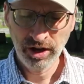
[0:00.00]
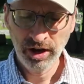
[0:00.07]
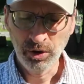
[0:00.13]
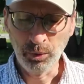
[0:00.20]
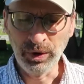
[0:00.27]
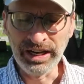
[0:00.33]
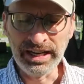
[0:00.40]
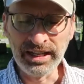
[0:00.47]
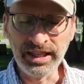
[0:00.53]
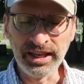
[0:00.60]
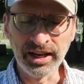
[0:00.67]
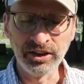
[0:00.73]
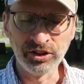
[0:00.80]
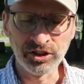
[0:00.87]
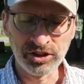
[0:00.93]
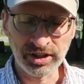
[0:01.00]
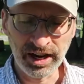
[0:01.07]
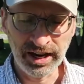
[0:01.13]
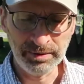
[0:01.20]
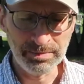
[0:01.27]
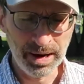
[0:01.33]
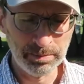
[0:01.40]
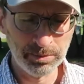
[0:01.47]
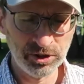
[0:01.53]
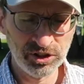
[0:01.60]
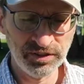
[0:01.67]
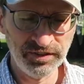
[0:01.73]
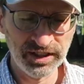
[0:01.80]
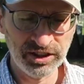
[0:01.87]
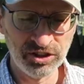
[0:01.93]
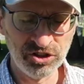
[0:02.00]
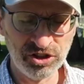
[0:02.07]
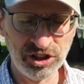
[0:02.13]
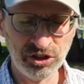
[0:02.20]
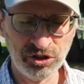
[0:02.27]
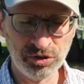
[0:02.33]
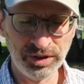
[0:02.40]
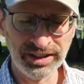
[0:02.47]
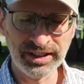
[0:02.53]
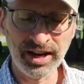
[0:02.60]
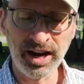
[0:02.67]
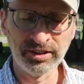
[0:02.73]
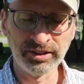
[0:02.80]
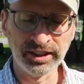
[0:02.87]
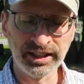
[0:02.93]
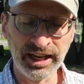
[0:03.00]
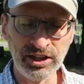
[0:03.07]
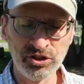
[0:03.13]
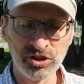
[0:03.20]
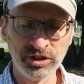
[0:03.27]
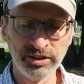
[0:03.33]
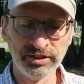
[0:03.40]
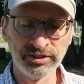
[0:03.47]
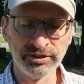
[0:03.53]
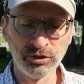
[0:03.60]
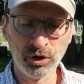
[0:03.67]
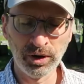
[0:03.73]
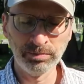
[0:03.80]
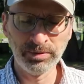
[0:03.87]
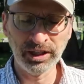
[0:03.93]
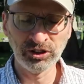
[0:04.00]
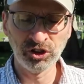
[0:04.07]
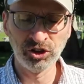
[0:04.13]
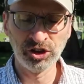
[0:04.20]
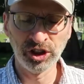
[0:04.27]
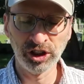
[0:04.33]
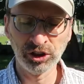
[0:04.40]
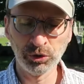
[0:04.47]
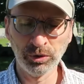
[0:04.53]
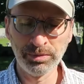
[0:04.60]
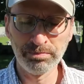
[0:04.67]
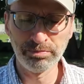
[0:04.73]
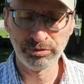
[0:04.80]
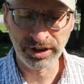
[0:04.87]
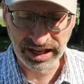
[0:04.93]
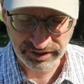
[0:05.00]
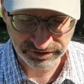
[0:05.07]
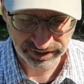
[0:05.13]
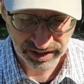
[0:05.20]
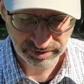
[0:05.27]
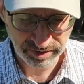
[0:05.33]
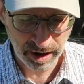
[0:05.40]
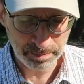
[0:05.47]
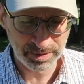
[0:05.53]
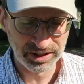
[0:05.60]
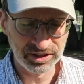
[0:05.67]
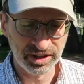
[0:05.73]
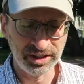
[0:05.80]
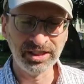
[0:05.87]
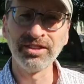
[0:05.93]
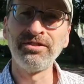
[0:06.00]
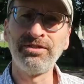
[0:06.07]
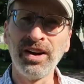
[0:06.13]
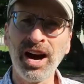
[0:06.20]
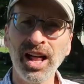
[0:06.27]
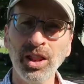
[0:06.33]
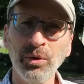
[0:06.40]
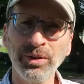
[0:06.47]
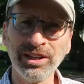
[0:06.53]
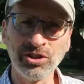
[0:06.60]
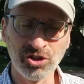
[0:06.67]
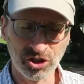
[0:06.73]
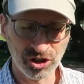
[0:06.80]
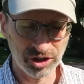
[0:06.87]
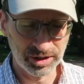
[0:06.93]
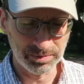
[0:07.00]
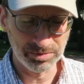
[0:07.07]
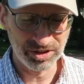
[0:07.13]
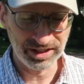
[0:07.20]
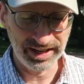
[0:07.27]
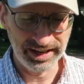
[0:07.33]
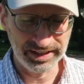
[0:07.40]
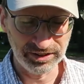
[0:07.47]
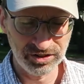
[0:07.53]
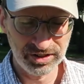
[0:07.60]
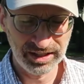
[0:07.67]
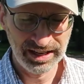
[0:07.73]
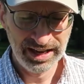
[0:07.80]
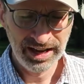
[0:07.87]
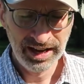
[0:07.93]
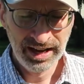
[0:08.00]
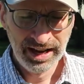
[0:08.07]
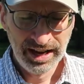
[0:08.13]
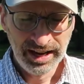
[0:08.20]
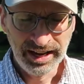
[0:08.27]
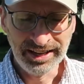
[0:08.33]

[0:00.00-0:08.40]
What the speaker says: we, the undersigned members of the consistory and congregation of the Reformed Dutch Church, would briefly represent the following circumstance. It